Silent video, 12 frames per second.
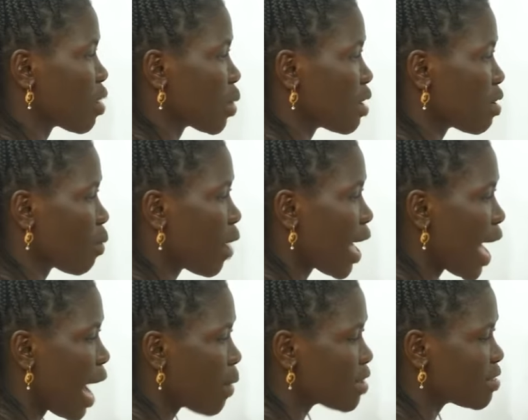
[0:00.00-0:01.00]
and we require
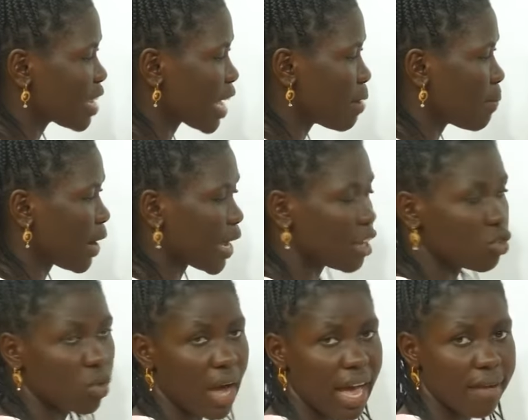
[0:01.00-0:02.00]
our second bracket
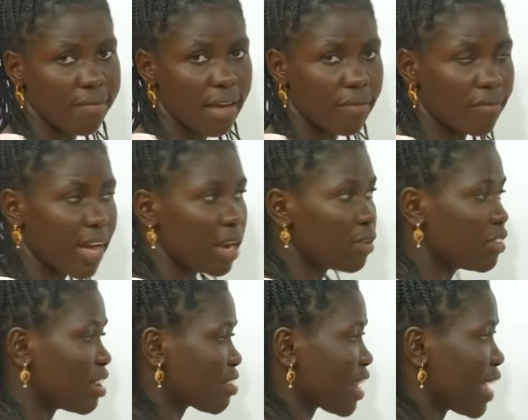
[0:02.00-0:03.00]
to have a value
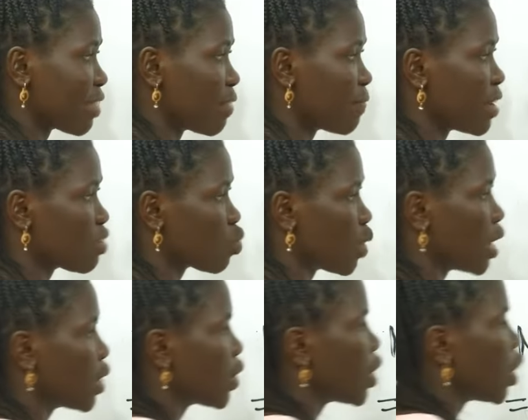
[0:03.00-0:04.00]
just like the first one,